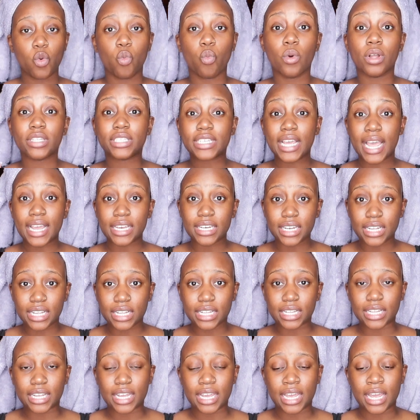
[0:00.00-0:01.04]
Well,
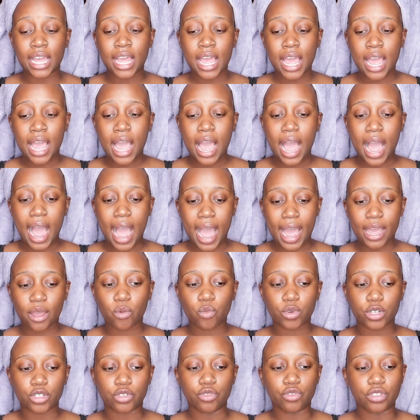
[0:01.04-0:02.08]
technically I
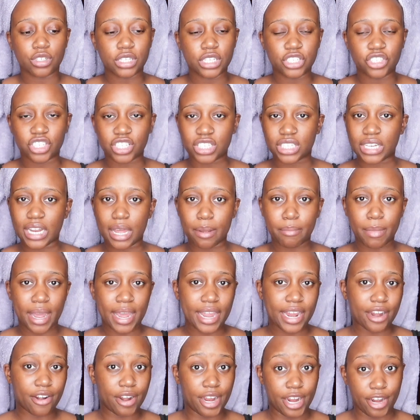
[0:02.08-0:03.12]
would usually just let my
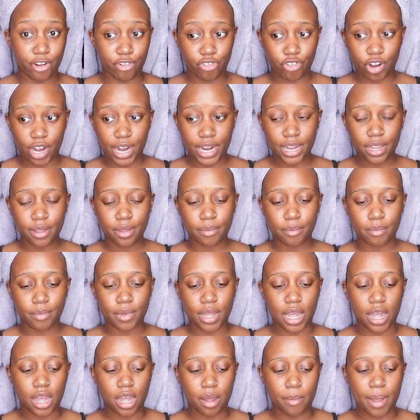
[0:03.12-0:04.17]
hair air dry.
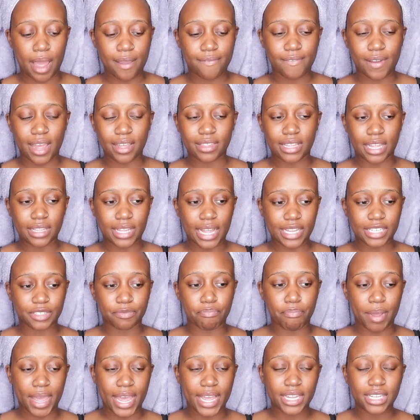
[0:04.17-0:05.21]
I find that that's
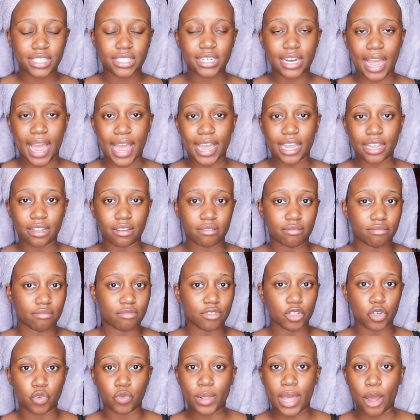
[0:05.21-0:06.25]
best. I
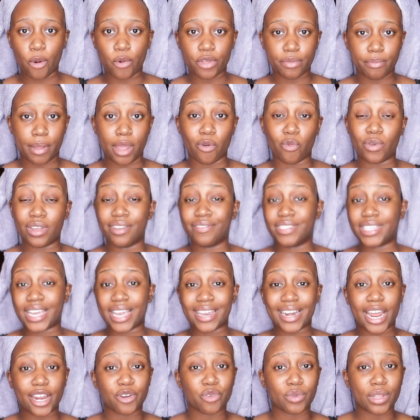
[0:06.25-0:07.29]
do that with my weaves
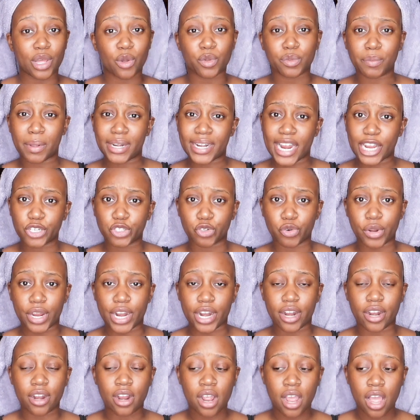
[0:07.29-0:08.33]
and I do that with my natural
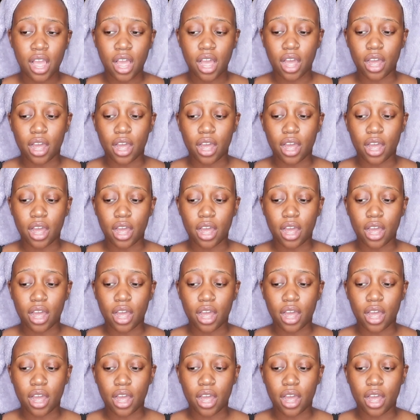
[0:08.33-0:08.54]
hair.